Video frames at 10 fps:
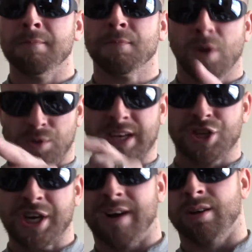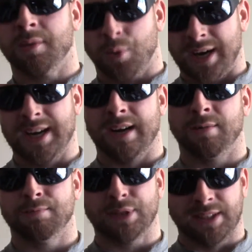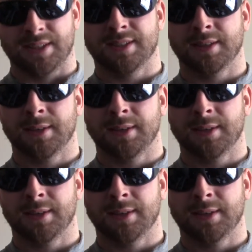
Go take a shower right now, please.